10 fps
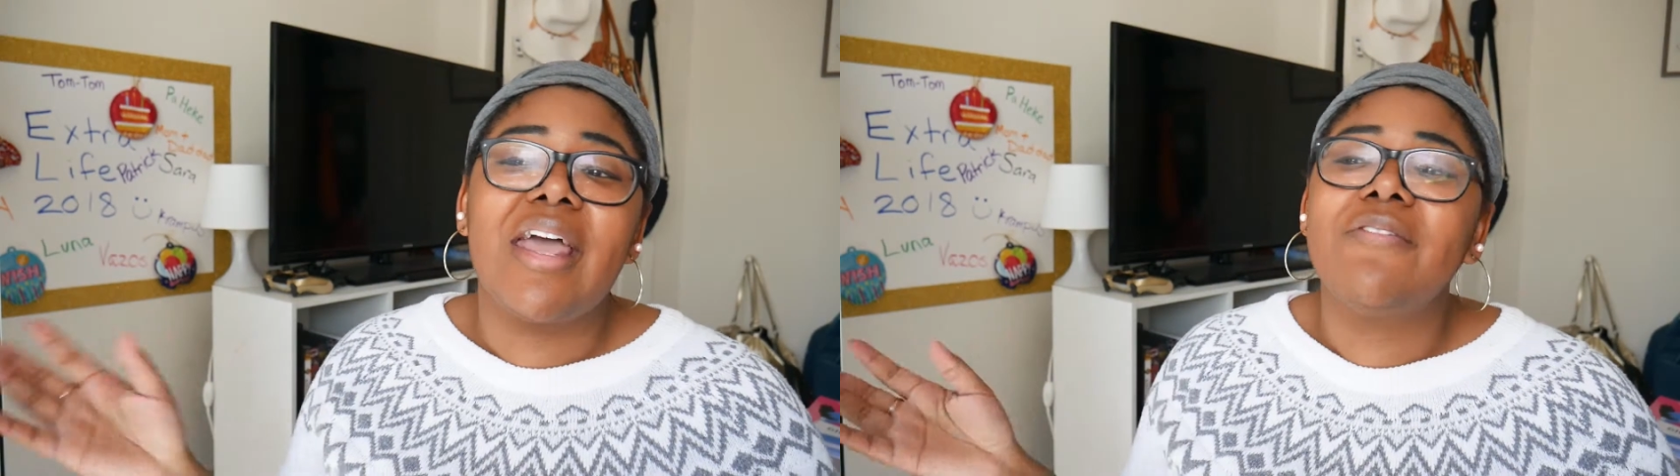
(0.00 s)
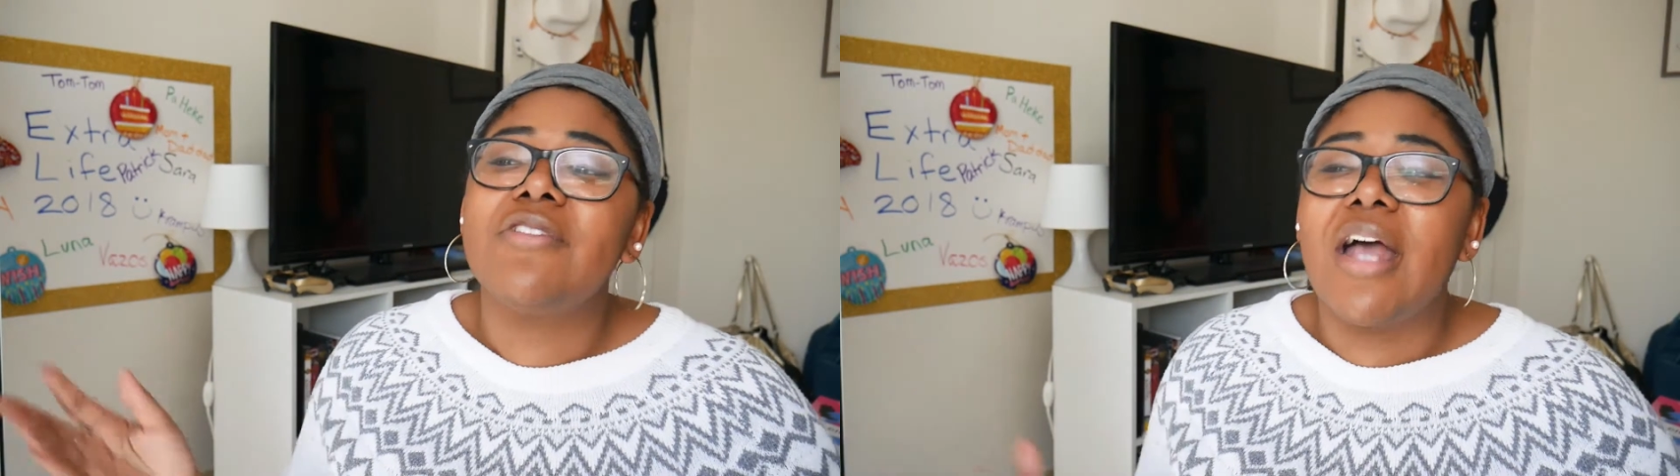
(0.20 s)
I
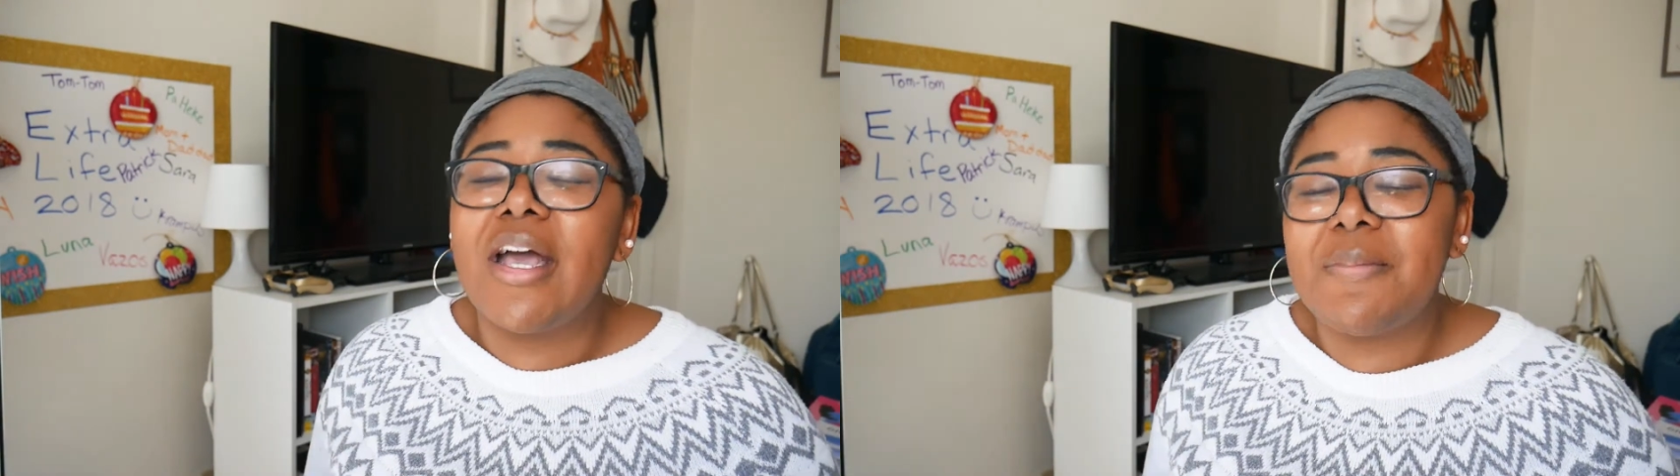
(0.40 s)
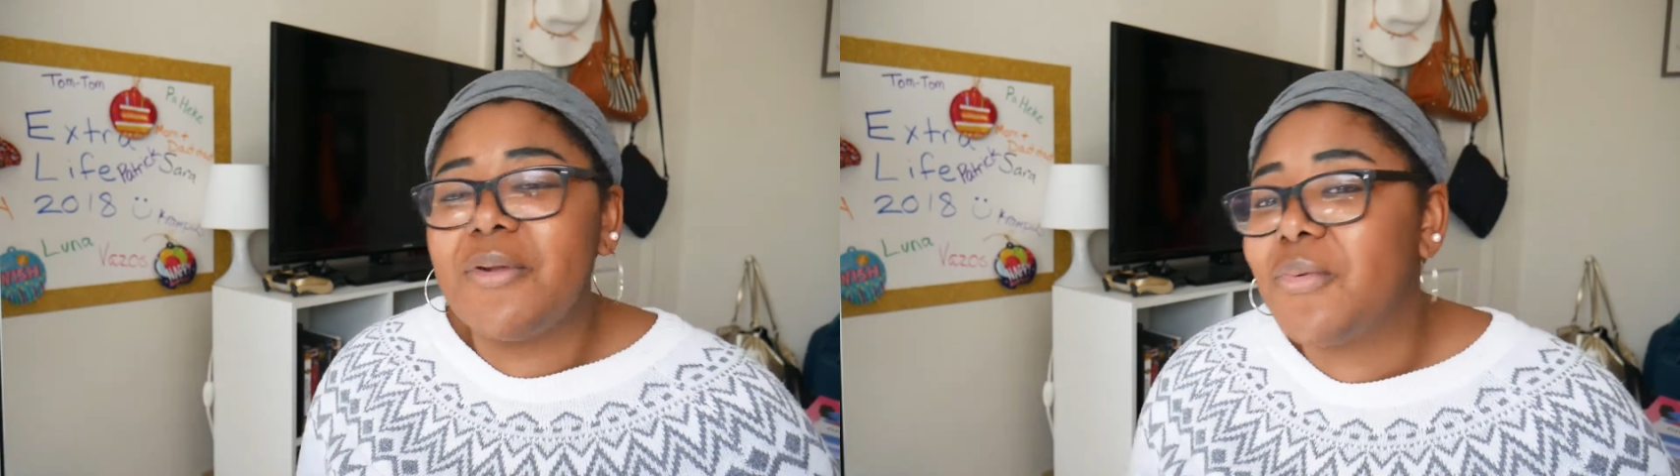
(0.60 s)
have
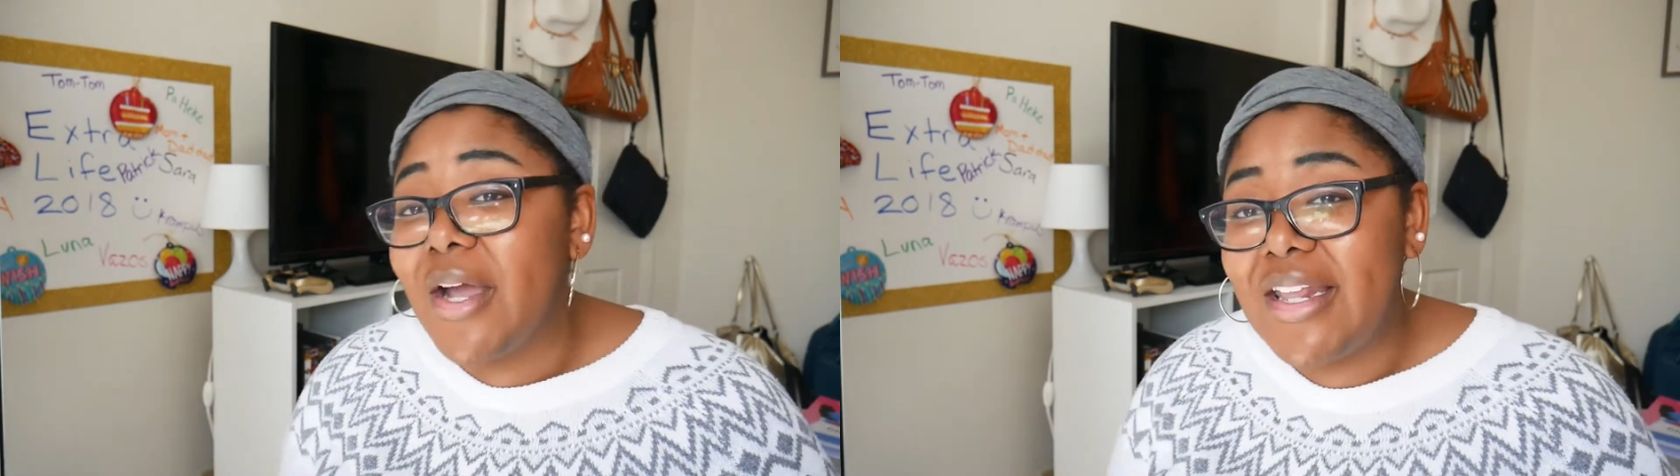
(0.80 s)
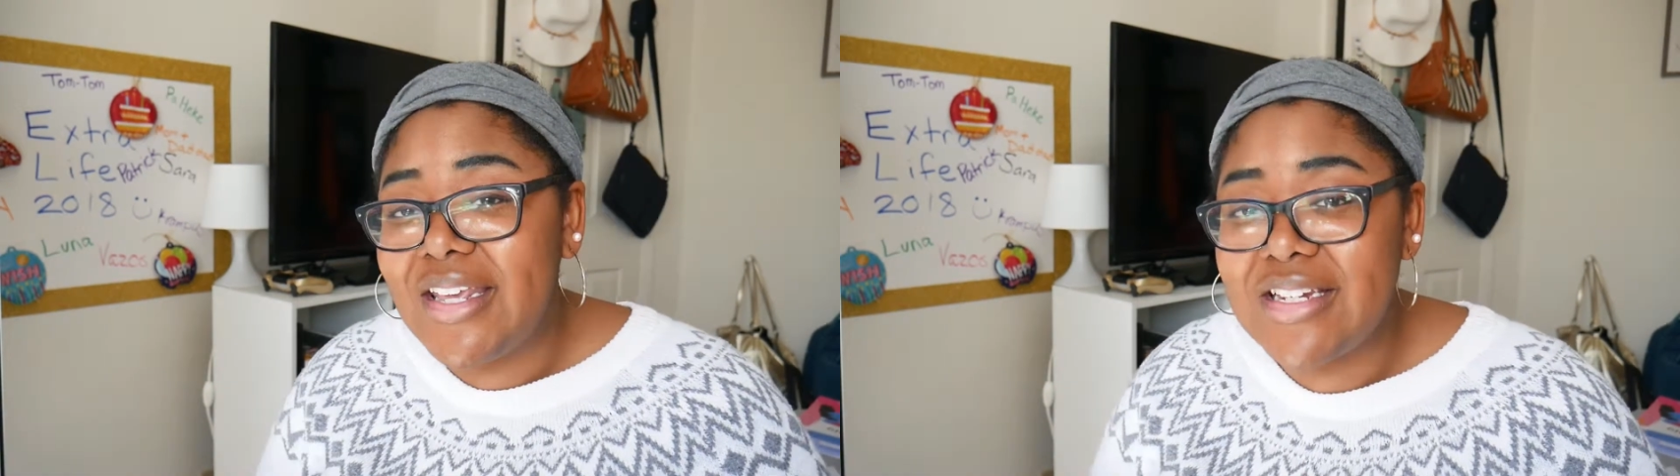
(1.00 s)
not been
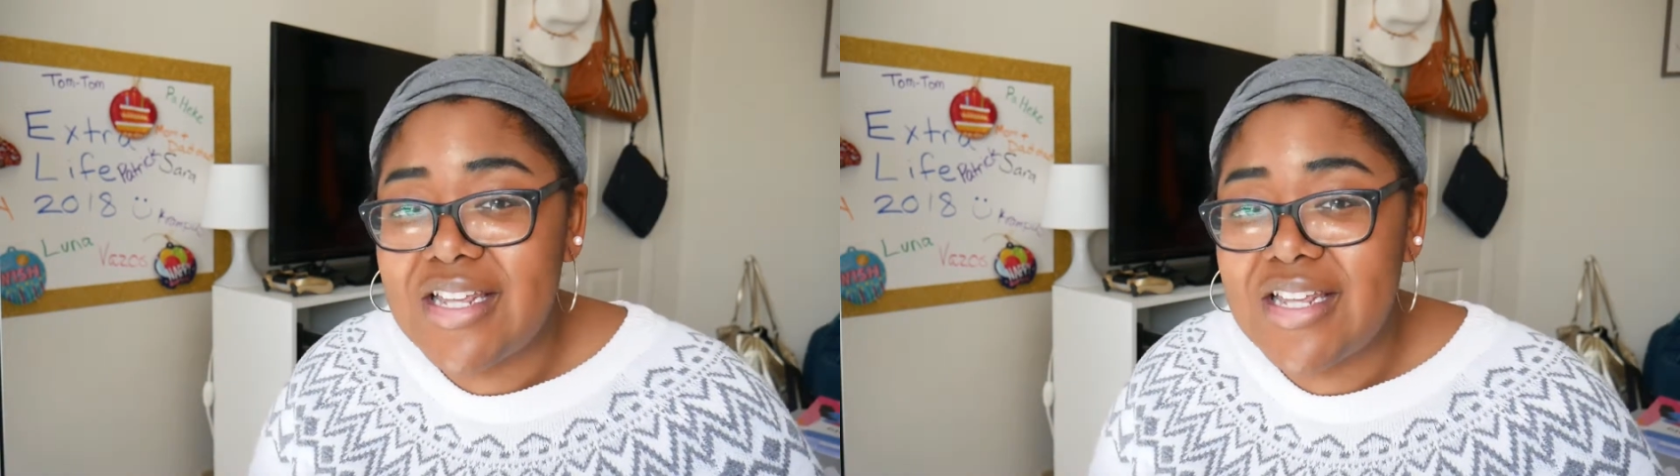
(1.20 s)
writing